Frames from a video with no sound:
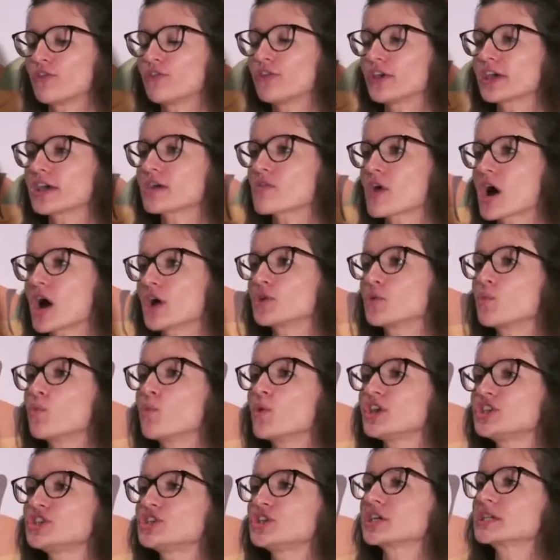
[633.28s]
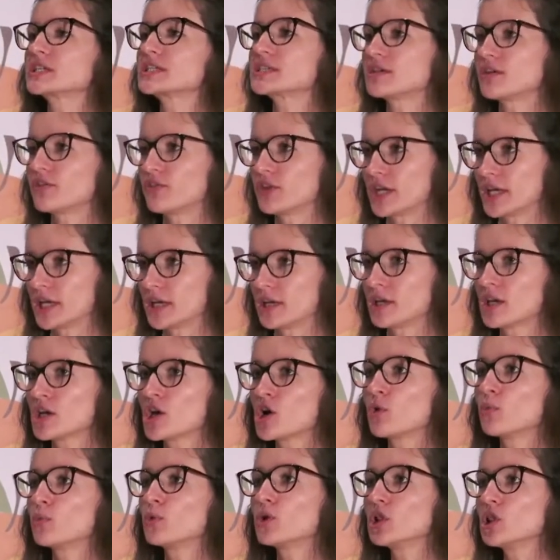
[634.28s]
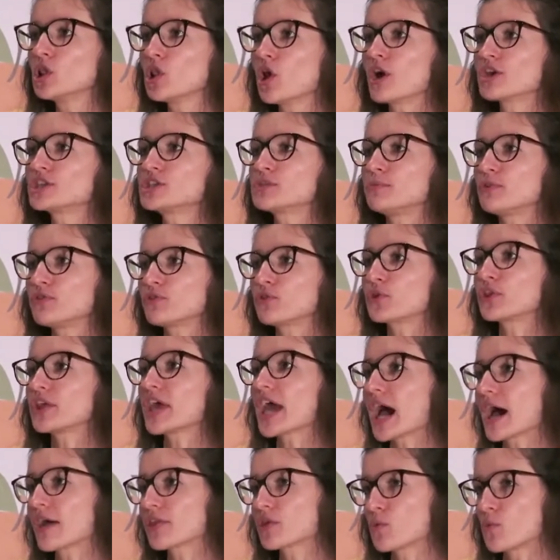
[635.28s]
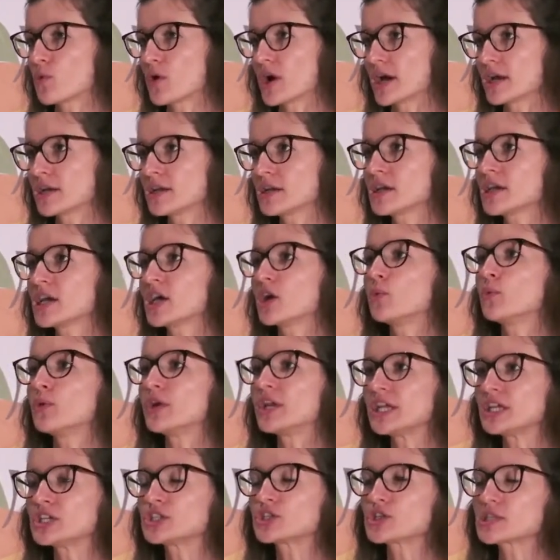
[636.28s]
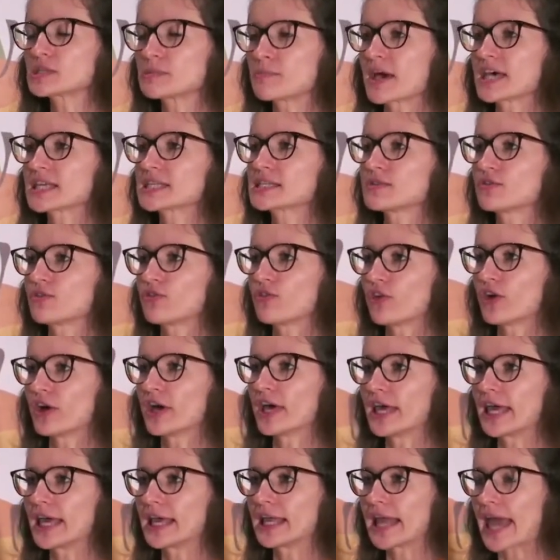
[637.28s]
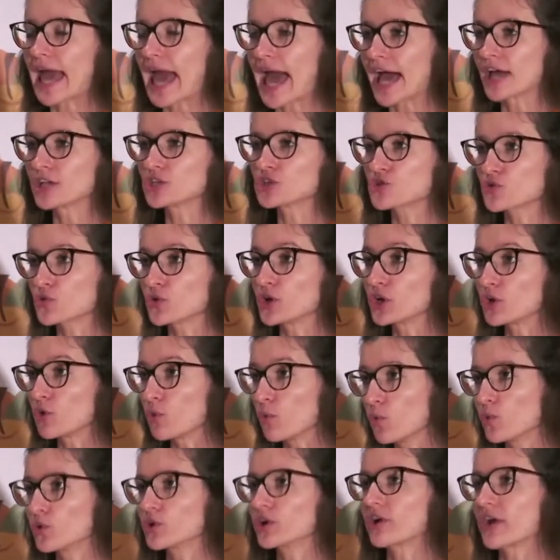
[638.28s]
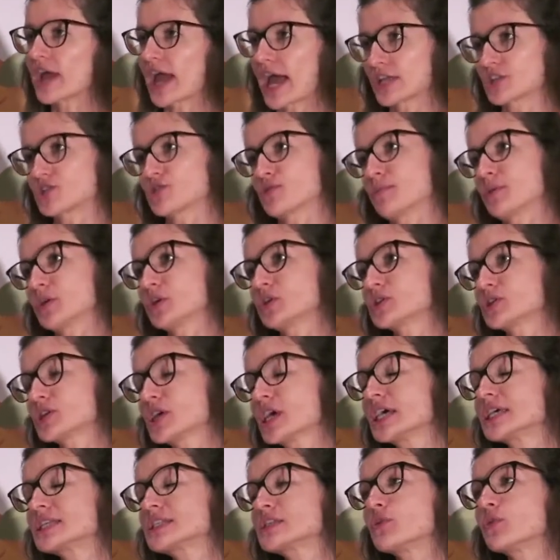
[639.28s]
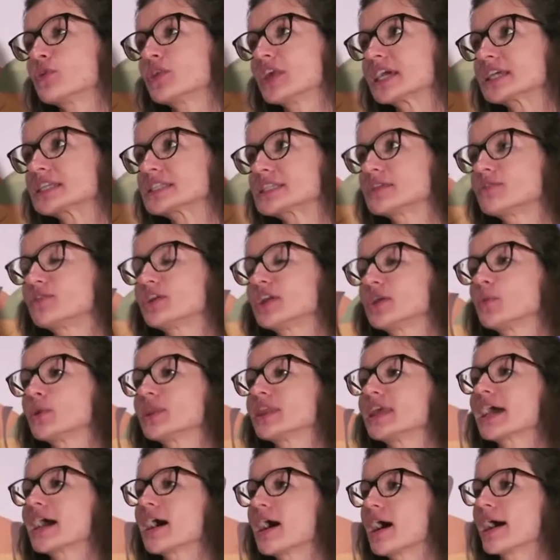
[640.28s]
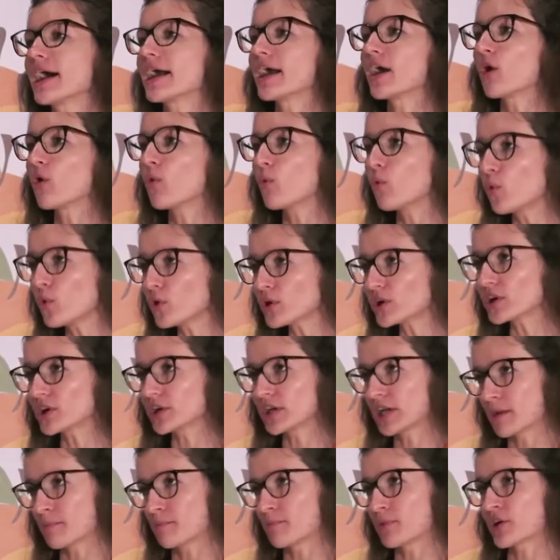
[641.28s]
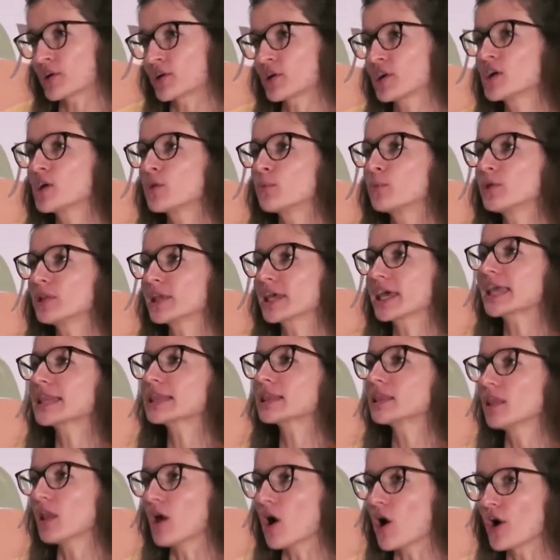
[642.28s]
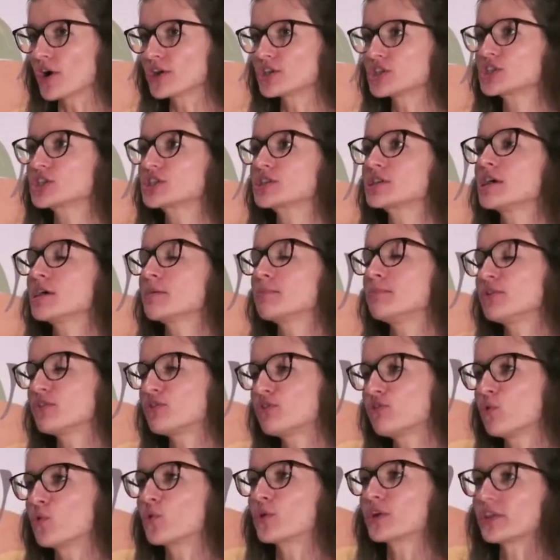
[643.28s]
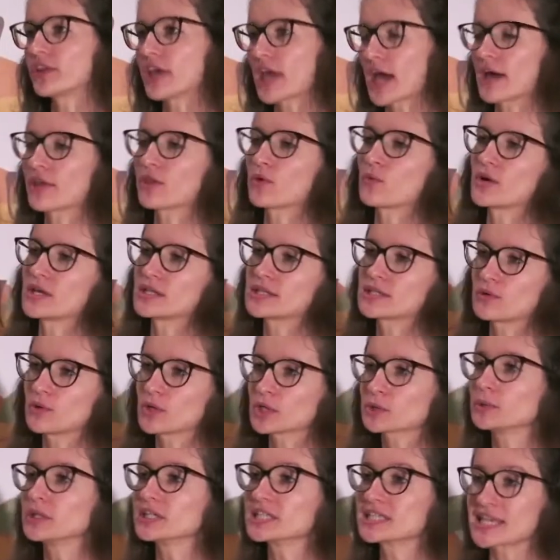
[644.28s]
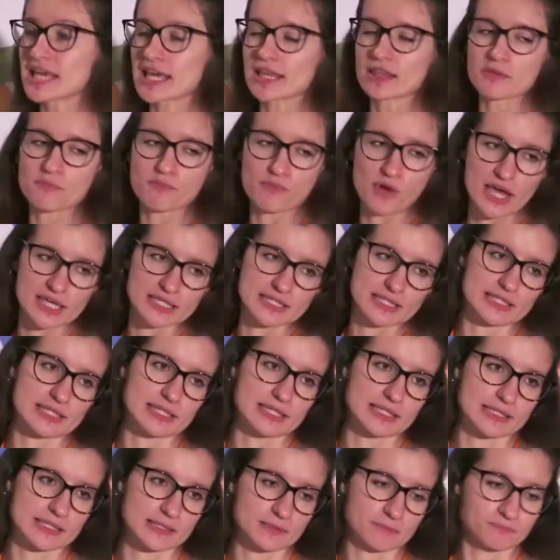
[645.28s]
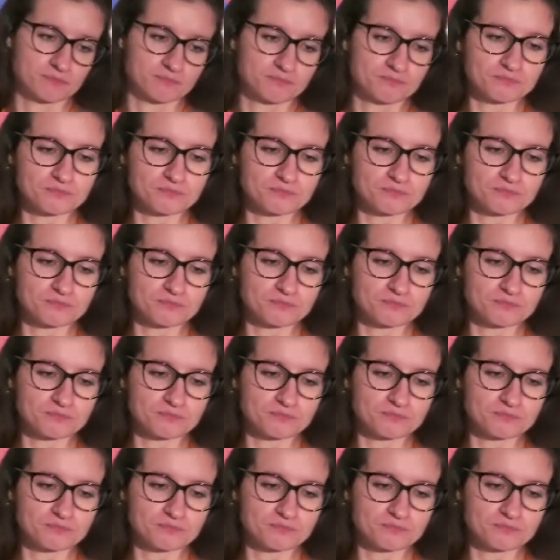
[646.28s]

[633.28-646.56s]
figure out which activity will launch before the other one, we need to specify an Android order attribute. So the activity with a higher order number will get launched before the other one. So it will take the precedence.